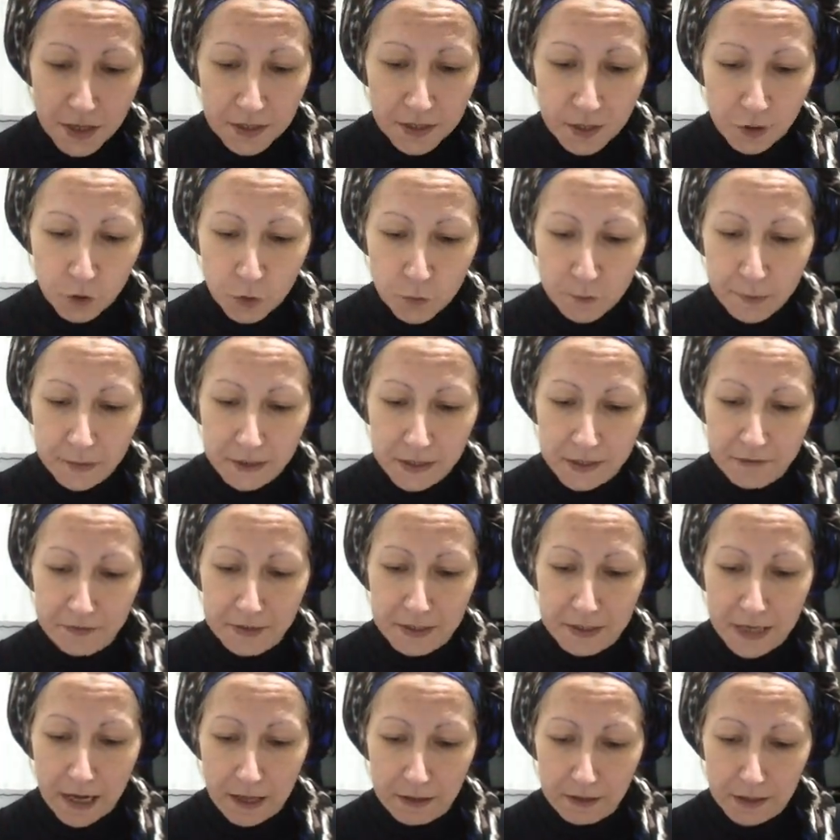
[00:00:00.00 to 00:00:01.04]
That you believe
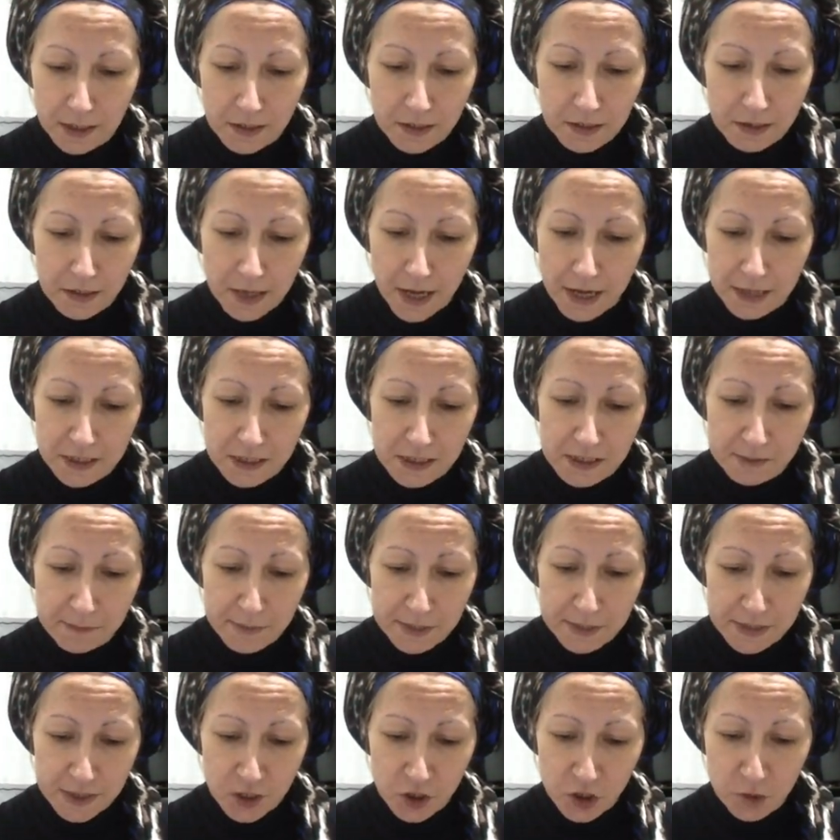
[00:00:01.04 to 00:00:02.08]
in Allah and His
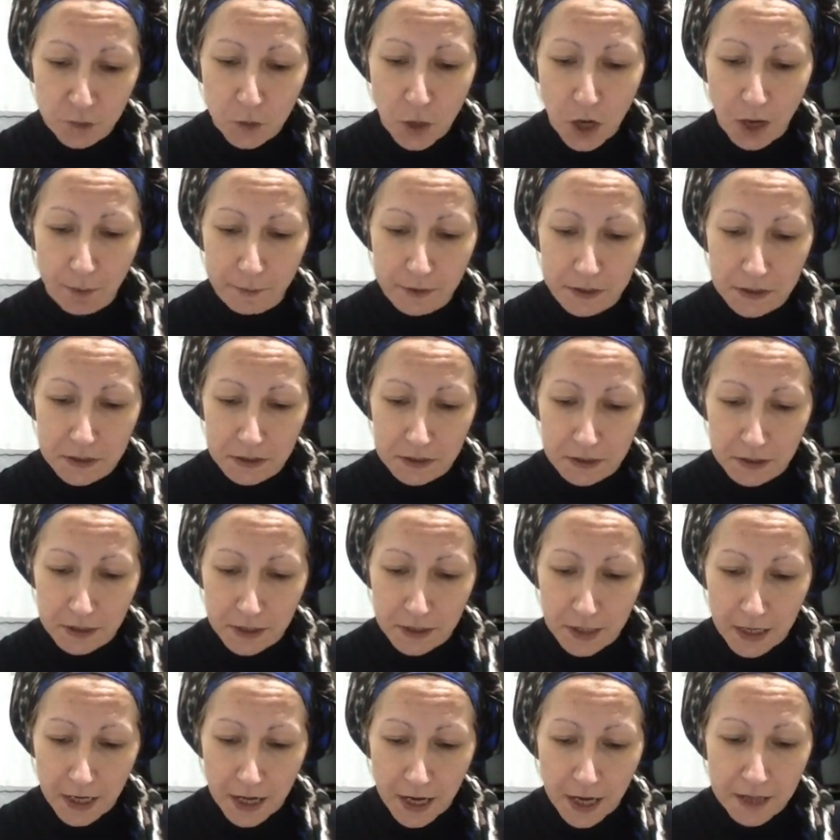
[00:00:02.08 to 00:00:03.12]
Messenger Muhammad,
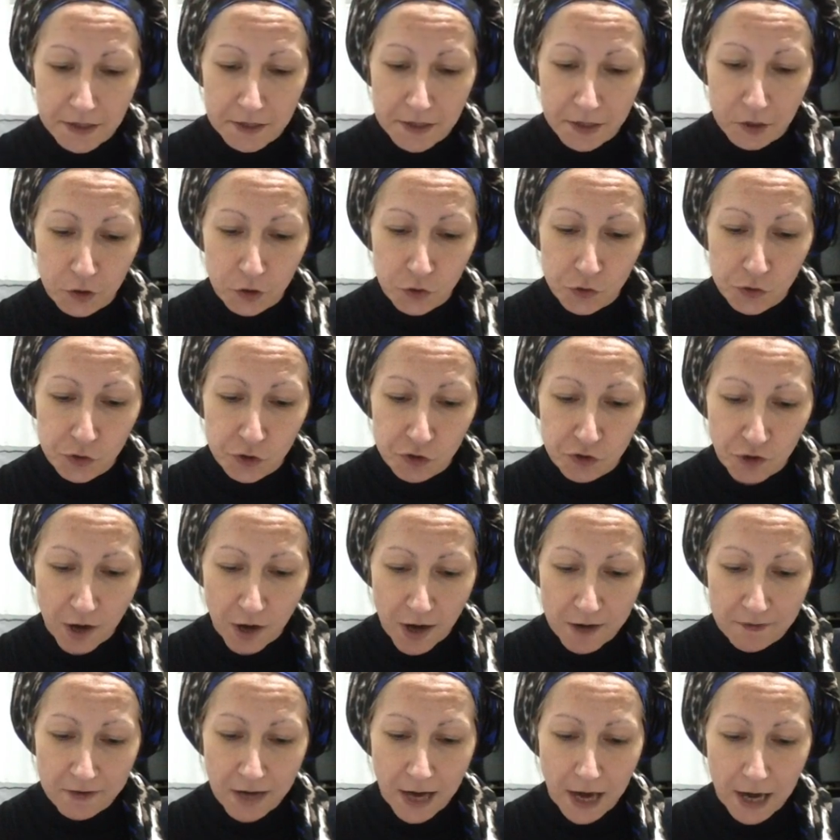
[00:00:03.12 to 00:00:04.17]
and that you
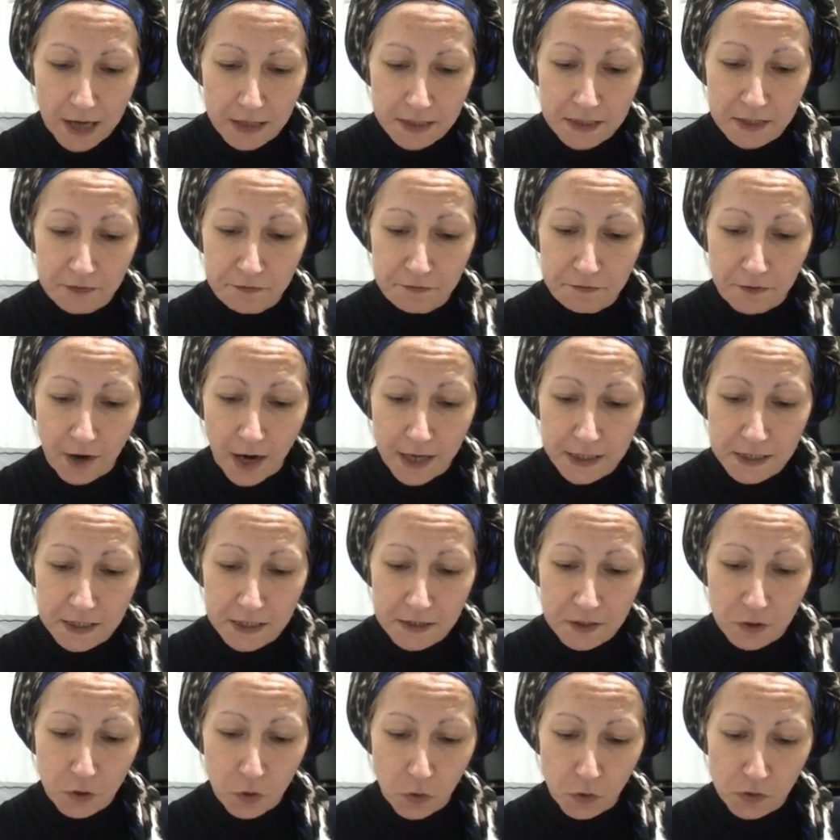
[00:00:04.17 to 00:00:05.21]
strive hard and fight in
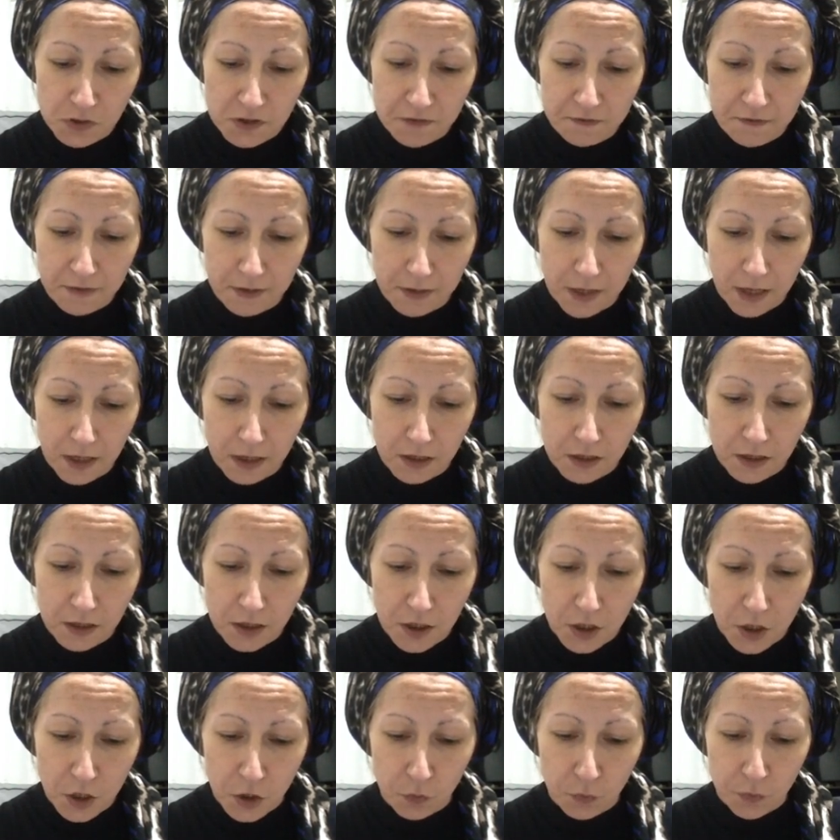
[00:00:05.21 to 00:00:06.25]
the cause of Allah
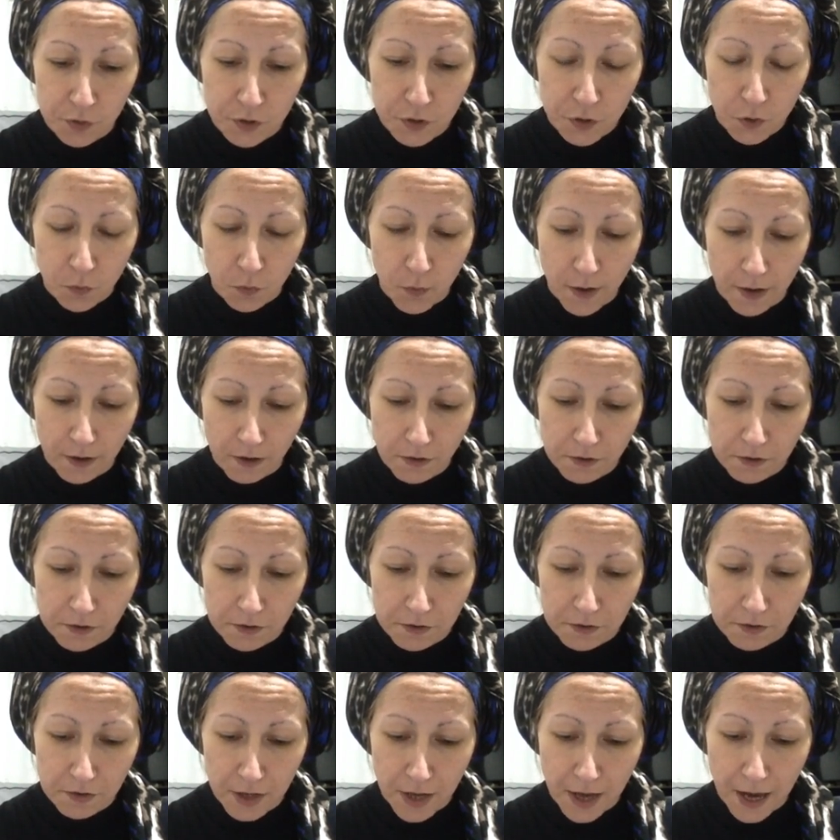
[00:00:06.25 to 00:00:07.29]
with your
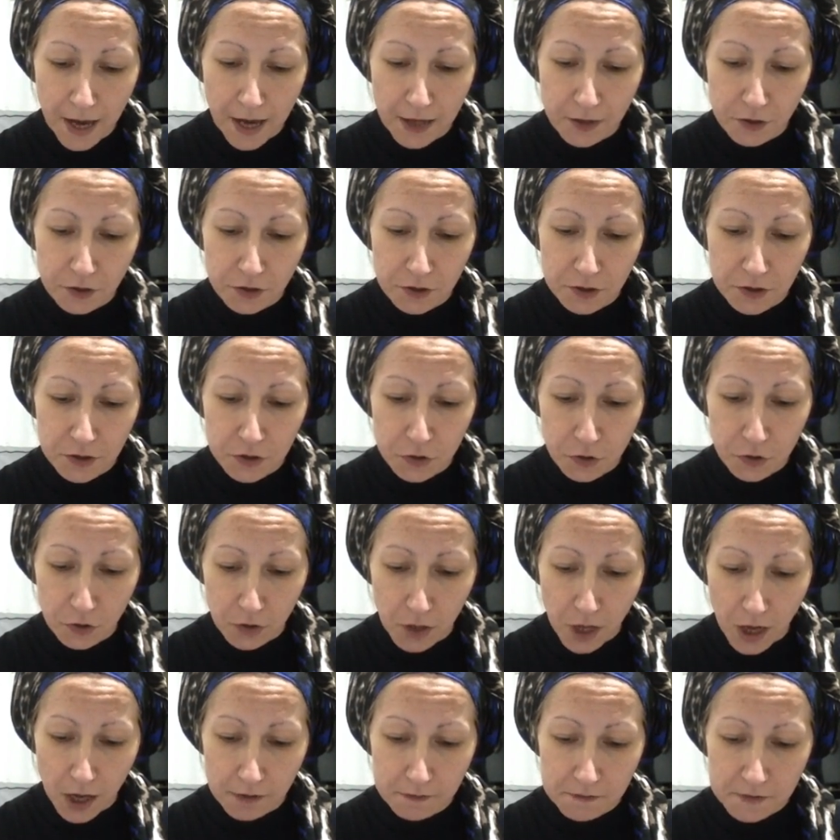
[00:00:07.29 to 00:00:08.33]
wealth and your
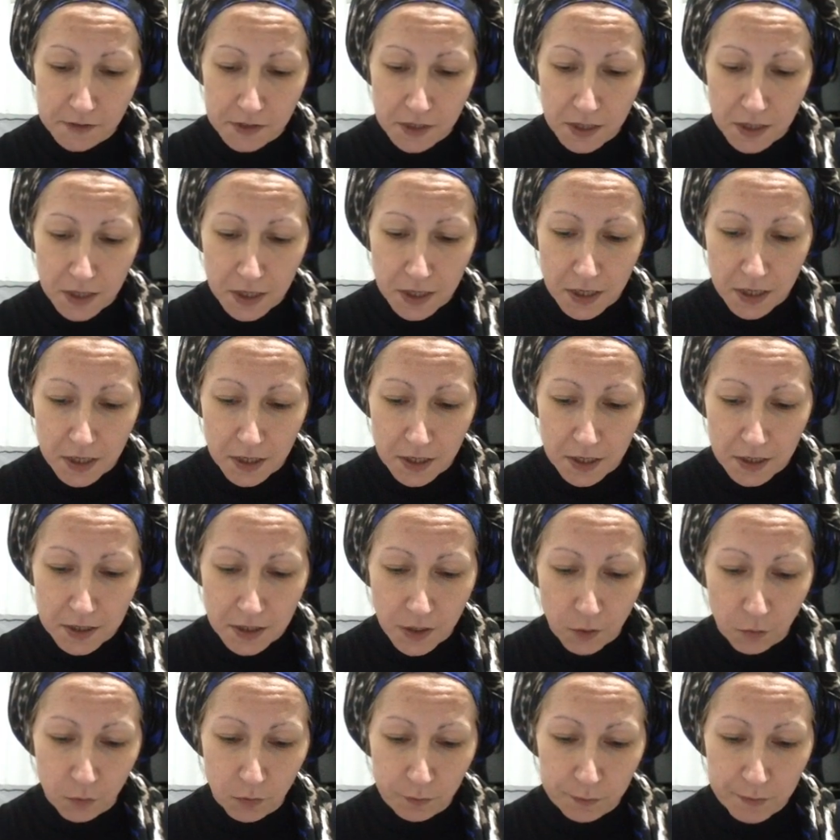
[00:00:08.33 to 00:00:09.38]
lives,
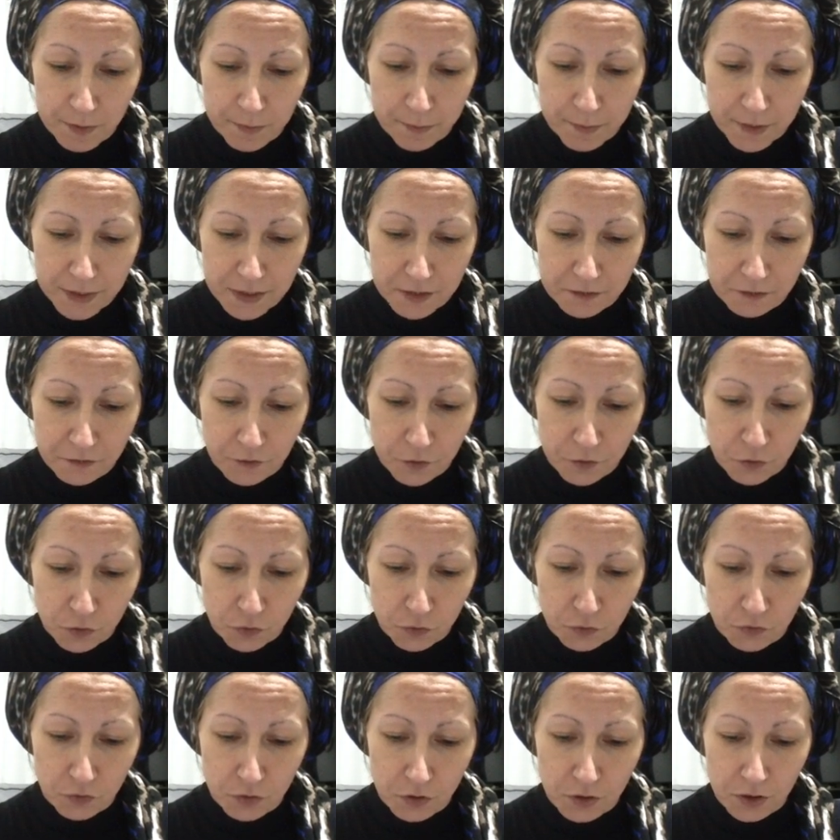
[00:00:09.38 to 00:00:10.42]
that will be better for
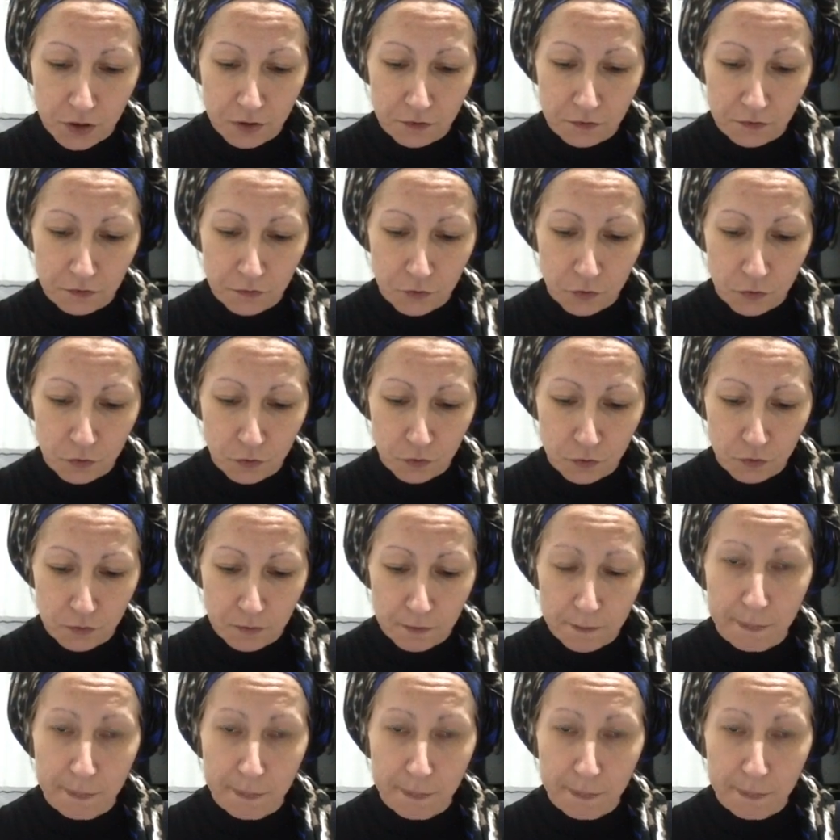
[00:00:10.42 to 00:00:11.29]
you if you